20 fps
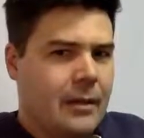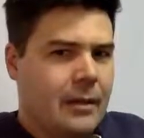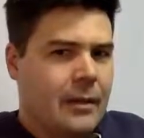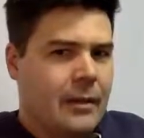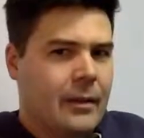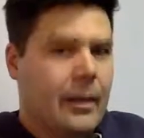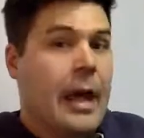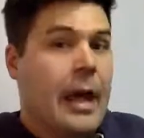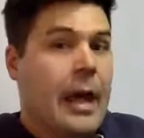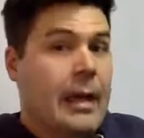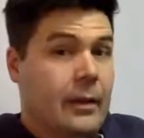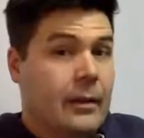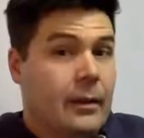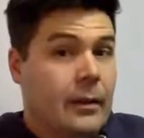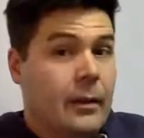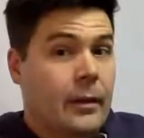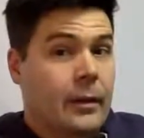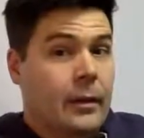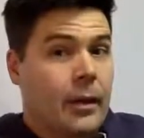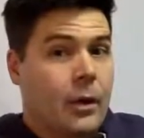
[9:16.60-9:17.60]
Like,
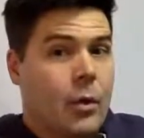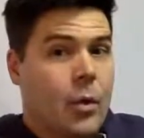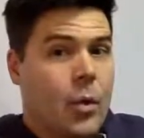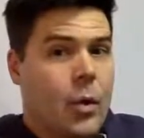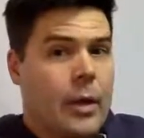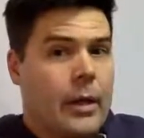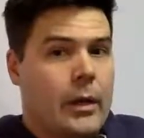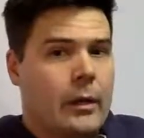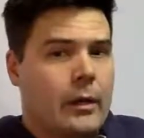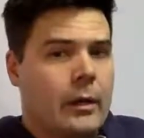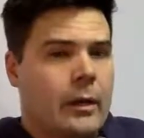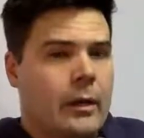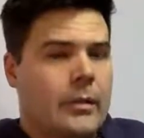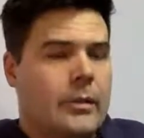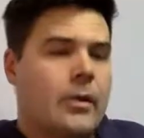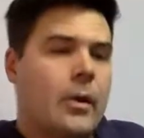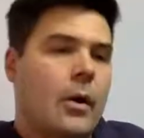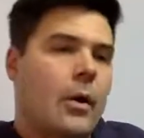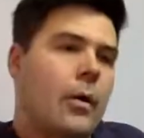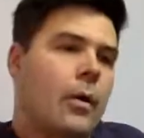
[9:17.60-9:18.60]
accordingly.
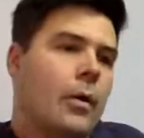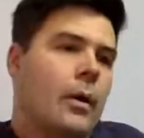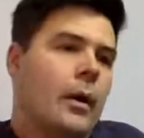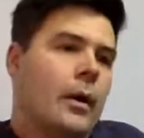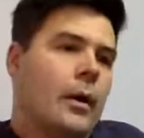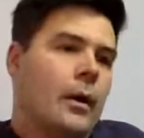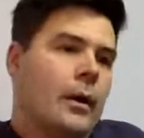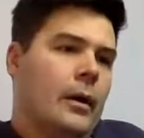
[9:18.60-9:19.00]
So,